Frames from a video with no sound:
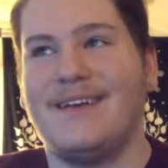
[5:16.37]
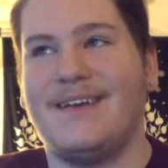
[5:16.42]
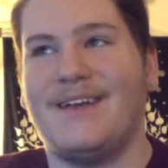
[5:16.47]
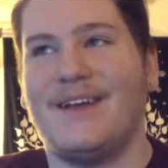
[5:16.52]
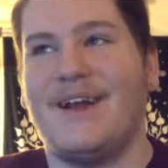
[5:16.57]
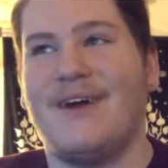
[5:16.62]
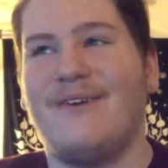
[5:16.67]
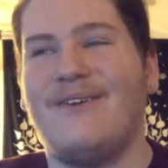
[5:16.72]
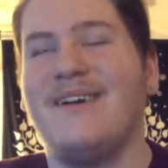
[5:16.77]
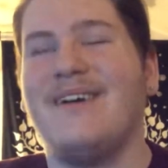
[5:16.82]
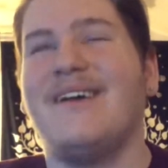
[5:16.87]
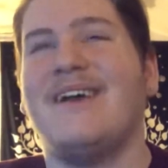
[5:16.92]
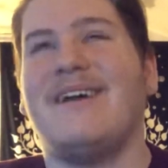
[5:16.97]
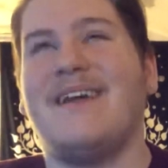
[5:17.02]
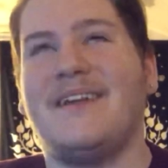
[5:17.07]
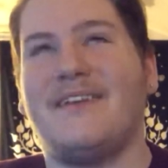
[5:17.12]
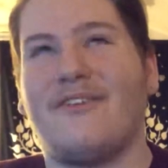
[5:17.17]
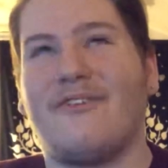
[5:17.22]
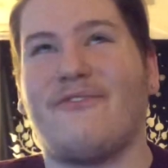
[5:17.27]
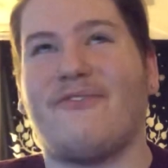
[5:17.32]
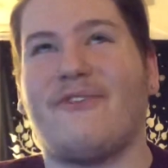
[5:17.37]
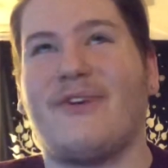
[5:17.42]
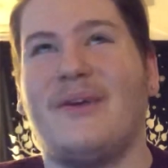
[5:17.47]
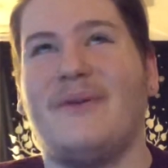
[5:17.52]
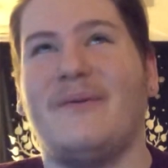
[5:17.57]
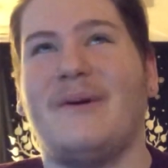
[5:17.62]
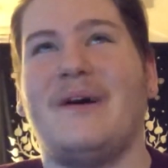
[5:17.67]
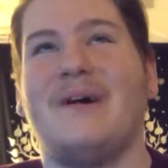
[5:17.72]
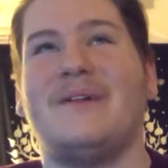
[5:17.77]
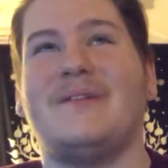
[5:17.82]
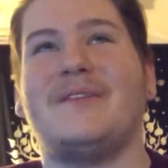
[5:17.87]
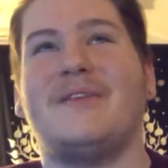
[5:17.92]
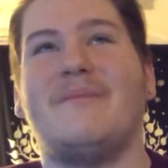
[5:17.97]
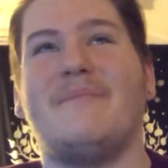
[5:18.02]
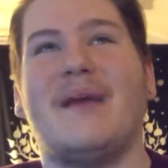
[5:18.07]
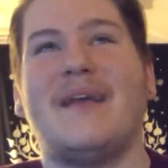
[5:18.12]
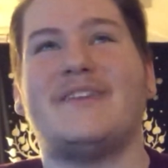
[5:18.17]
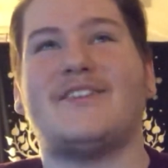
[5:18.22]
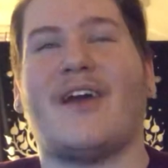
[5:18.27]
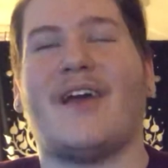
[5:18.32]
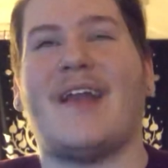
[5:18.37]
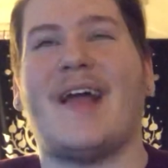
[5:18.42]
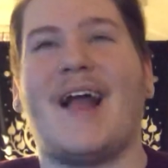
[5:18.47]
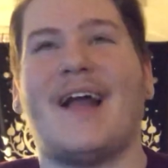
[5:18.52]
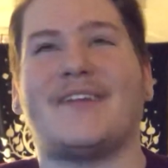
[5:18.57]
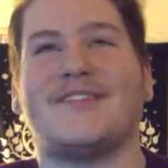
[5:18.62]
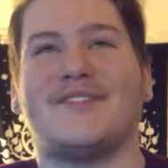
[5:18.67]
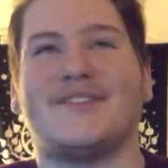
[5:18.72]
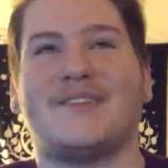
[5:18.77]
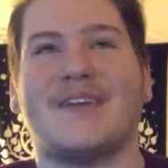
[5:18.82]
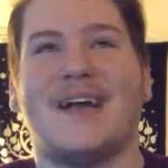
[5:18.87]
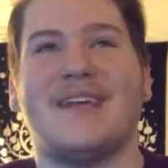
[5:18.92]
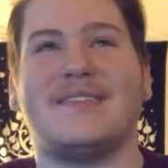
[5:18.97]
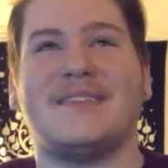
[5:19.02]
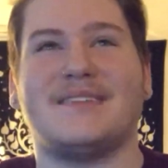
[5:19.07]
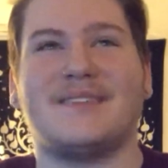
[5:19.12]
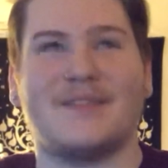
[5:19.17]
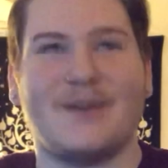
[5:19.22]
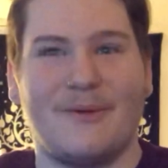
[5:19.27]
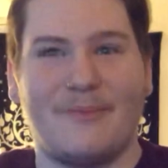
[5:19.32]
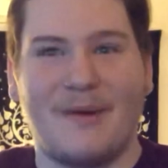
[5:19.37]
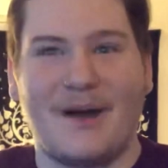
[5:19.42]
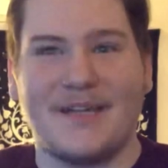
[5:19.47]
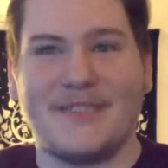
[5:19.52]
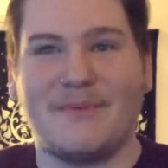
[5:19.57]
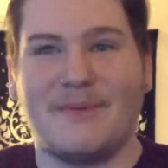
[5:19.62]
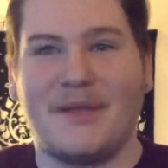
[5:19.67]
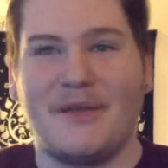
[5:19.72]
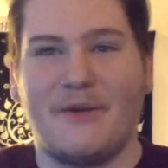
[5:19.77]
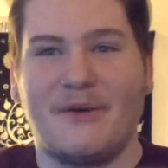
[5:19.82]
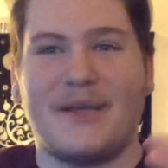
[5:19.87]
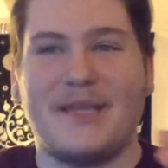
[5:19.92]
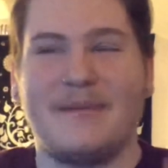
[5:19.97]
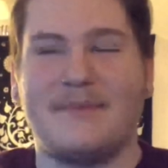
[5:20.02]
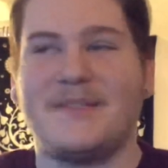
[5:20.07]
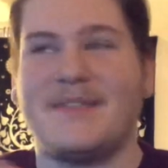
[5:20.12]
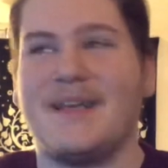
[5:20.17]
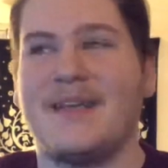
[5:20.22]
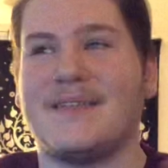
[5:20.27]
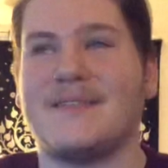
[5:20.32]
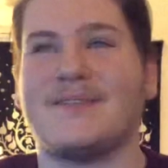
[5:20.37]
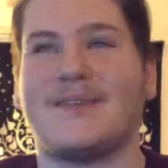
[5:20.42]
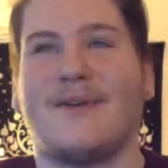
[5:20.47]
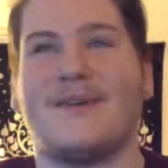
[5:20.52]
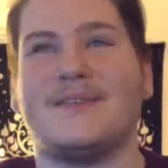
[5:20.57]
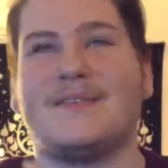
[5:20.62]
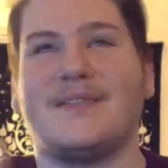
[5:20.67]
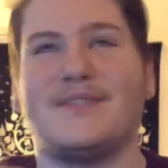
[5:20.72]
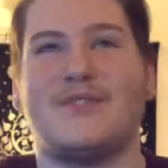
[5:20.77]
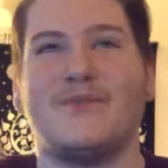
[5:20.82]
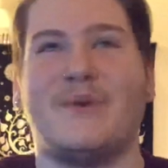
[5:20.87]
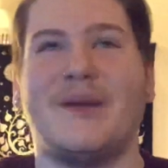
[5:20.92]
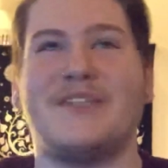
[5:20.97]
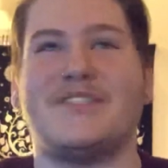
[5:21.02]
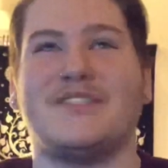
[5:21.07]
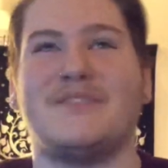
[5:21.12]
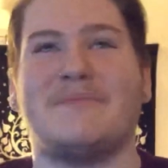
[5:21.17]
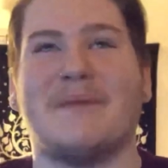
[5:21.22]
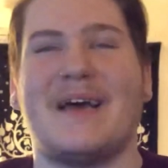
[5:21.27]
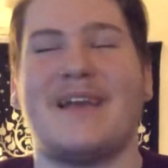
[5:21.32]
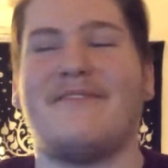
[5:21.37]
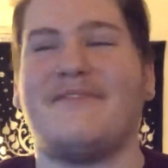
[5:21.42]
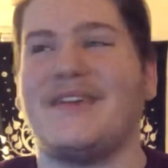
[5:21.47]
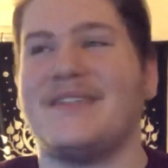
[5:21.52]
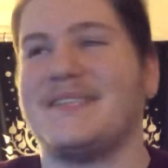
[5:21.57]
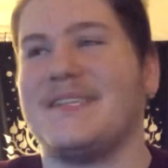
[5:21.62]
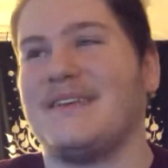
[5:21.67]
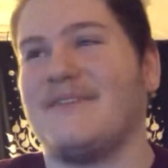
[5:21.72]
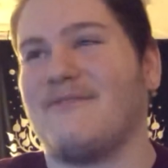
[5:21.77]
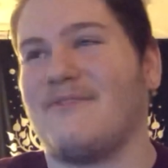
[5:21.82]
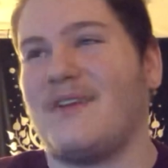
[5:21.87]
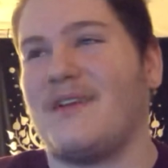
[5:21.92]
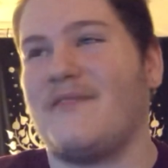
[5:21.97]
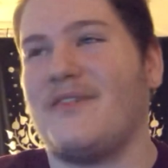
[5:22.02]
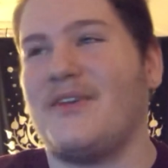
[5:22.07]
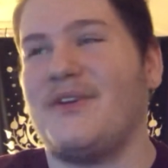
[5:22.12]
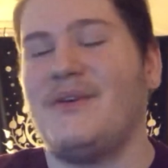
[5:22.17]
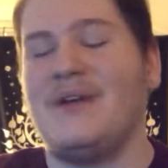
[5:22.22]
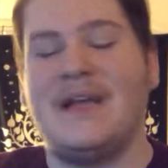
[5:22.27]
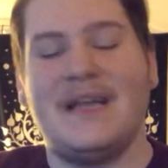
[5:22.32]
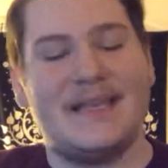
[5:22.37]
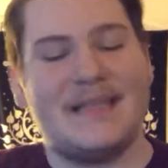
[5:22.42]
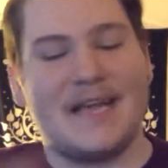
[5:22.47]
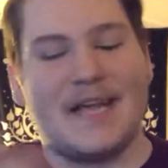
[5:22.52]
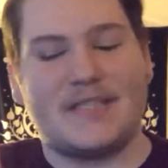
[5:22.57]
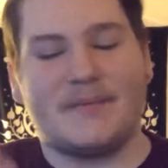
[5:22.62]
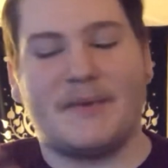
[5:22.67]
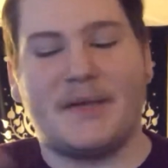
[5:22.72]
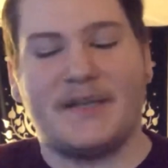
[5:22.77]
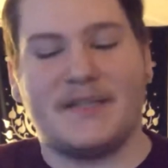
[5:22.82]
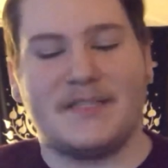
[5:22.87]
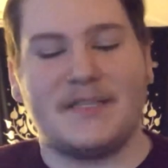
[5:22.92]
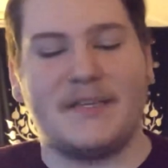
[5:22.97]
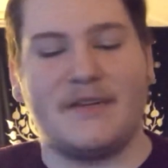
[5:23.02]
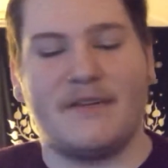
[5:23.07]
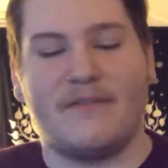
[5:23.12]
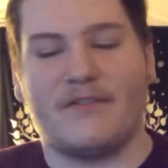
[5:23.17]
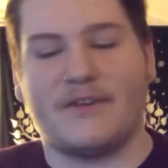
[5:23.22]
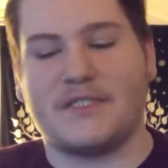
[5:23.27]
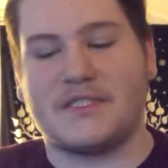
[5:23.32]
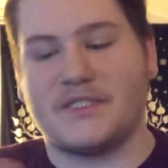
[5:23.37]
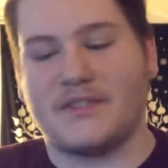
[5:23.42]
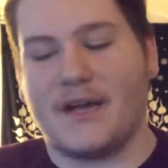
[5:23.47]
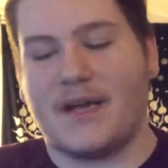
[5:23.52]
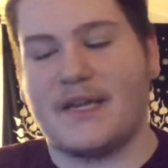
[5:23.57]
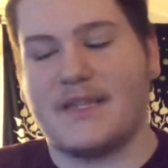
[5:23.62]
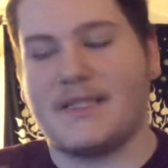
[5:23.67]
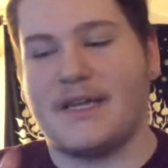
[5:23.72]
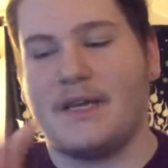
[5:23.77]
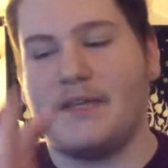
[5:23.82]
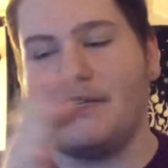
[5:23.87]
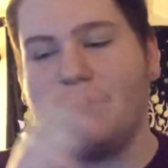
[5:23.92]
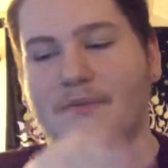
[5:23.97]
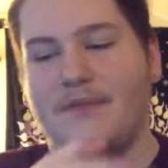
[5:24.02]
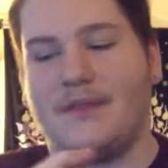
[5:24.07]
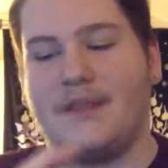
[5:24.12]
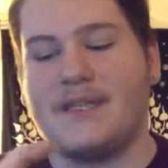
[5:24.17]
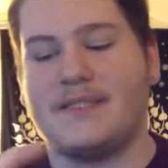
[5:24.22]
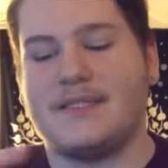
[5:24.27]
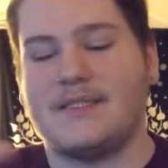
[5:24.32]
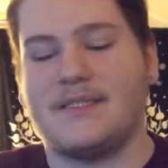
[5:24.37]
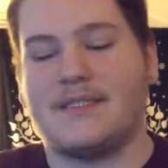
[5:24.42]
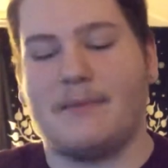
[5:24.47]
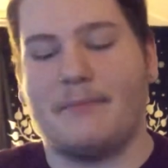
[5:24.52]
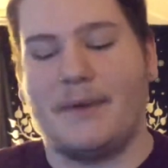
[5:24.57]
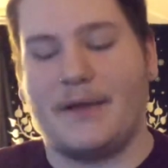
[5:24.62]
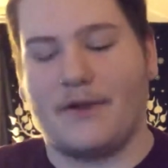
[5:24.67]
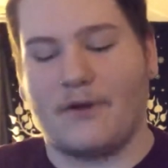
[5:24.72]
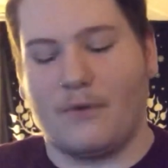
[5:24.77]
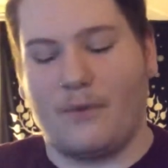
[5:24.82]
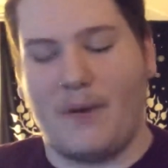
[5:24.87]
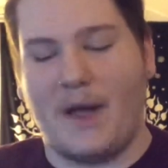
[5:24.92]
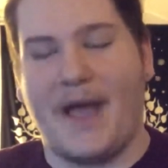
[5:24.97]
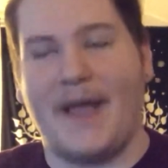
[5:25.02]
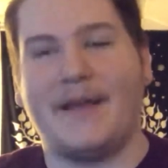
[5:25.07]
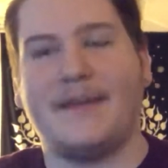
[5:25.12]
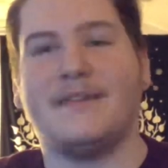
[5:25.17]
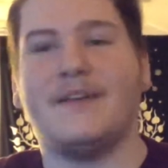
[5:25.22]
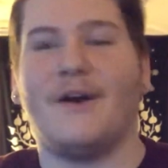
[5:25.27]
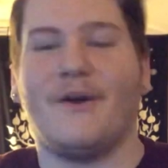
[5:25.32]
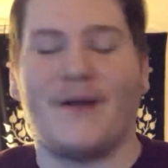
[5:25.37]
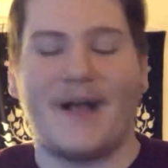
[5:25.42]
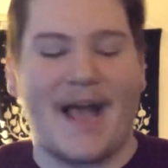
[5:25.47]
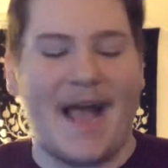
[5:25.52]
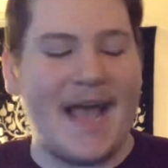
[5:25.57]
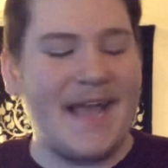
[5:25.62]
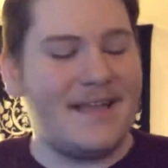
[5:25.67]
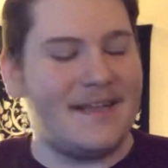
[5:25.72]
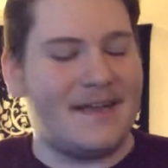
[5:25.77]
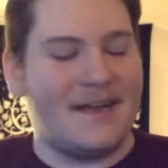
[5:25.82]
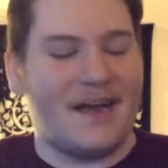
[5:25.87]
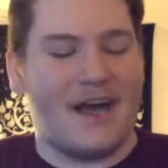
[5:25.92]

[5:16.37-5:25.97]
You know, in your free will, you may try to exercise it so much, but you'll keep seeing certain situations manifesting in front of you. That's because the universe is trying to tell you this is the better way, okay?